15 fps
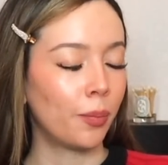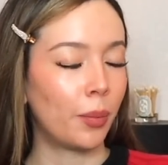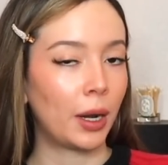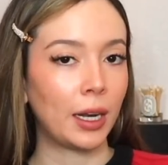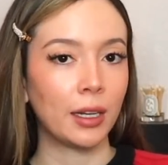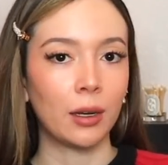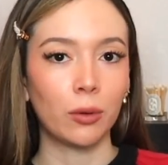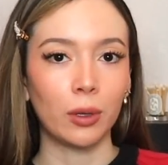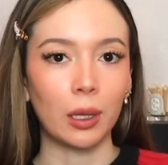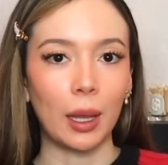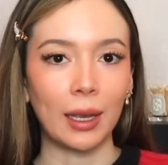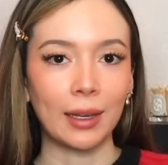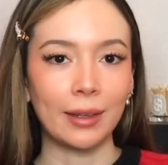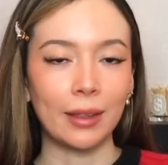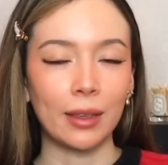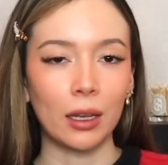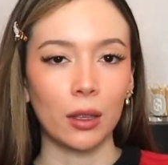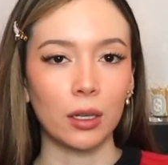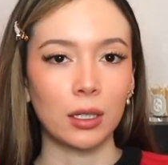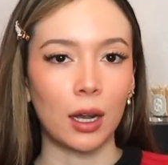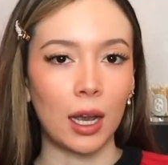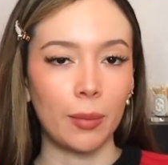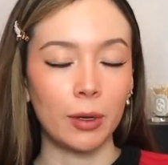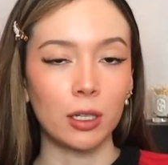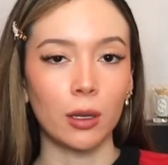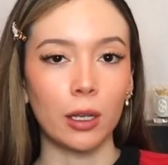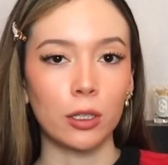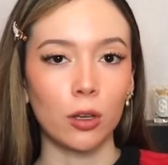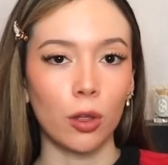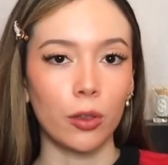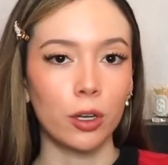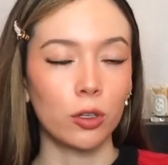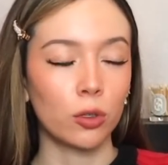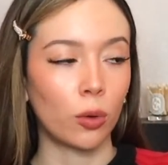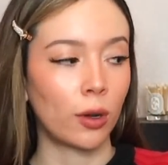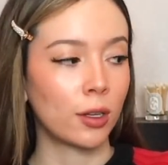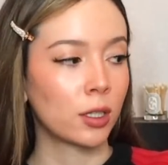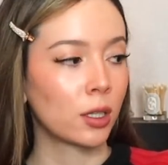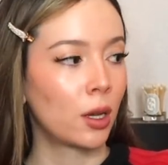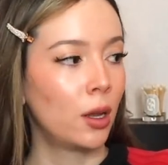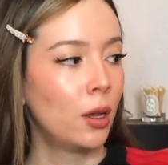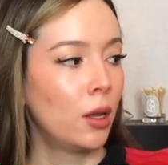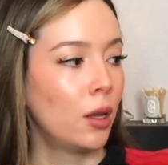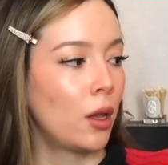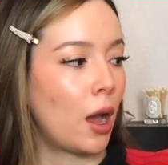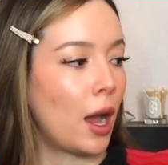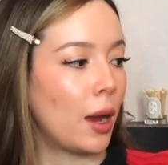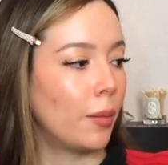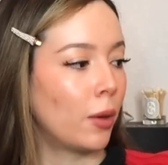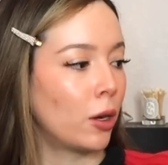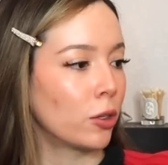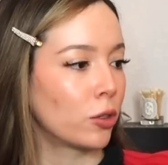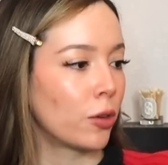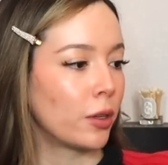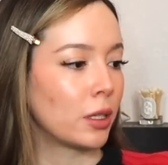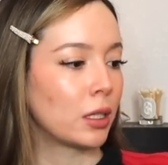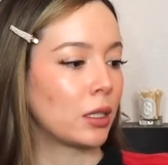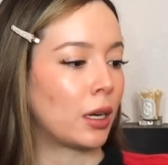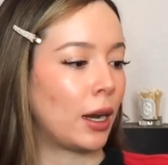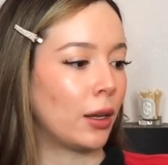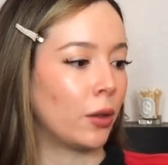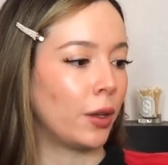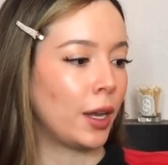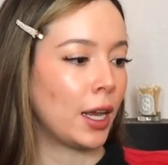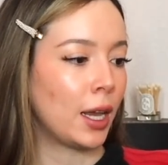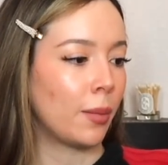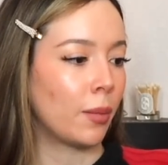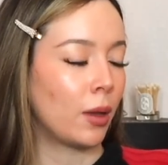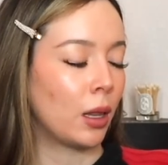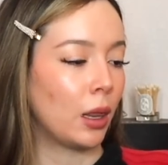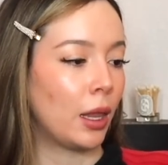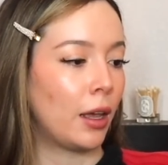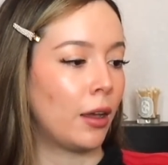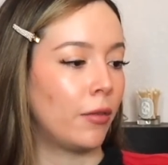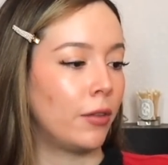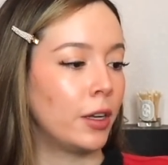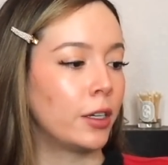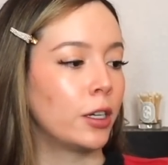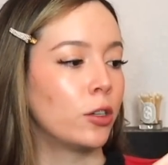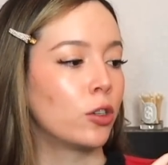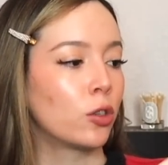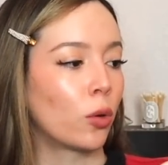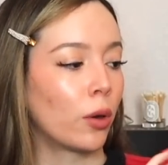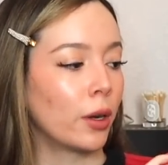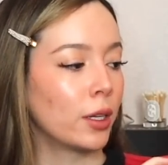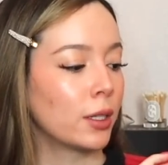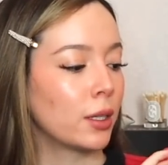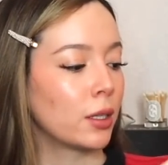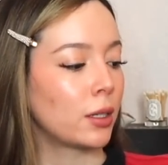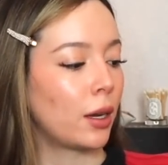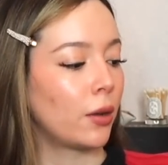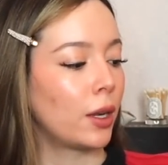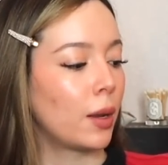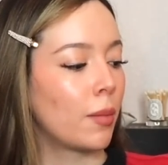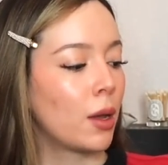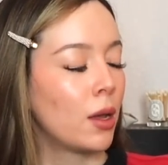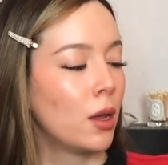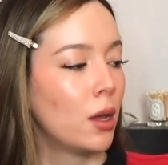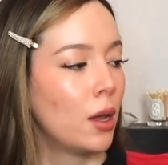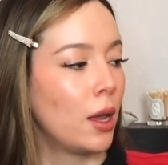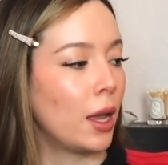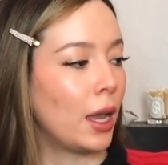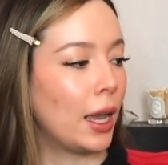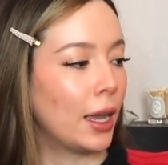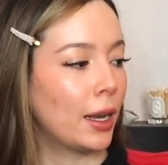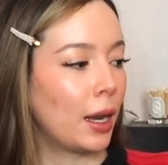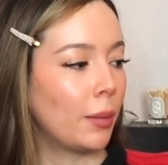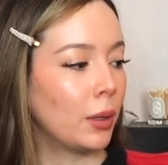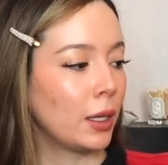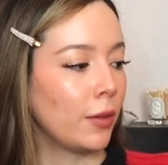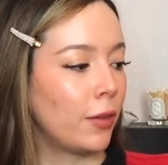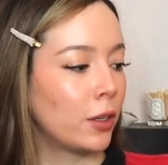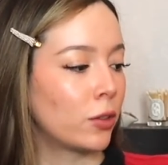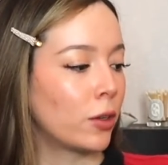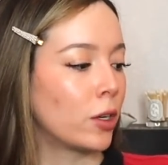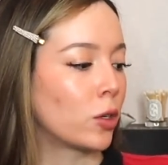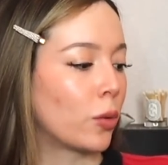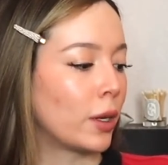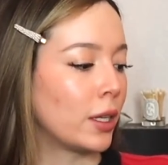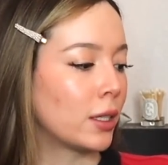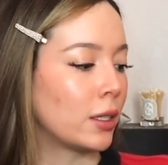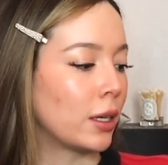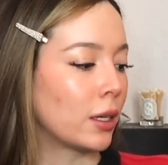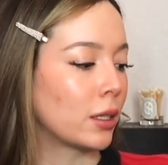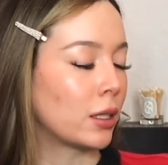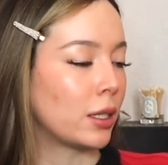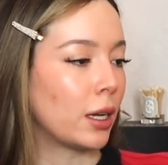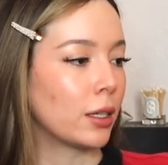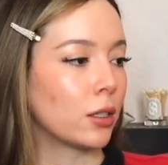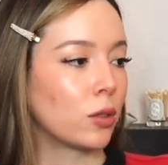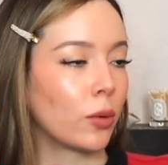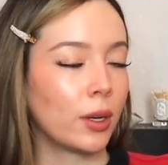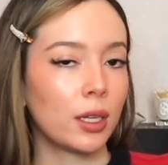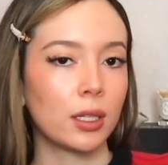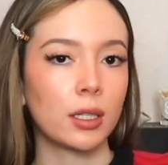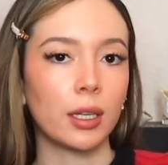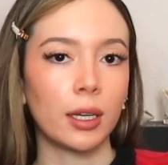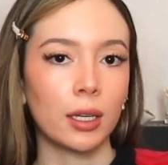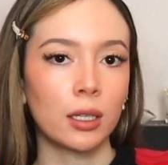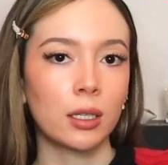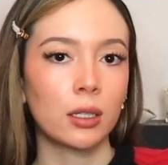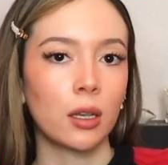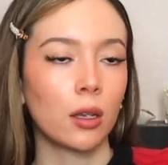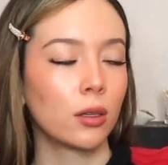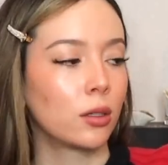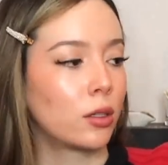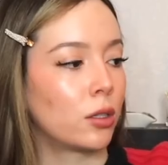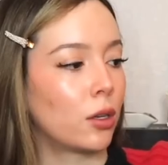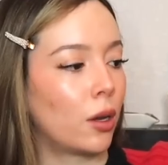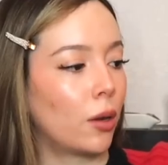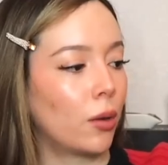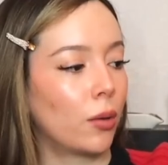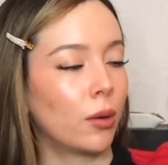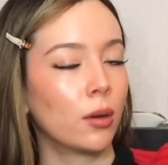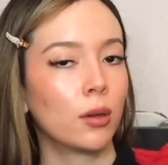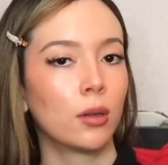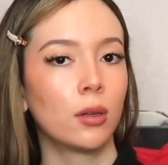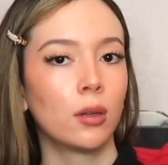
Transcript: but I didn't really like anything at the time until I saw these shorts. I'm not sure the style name. Le Vintage Short is the style name. And I believe these are a 26. Yes, a 26. So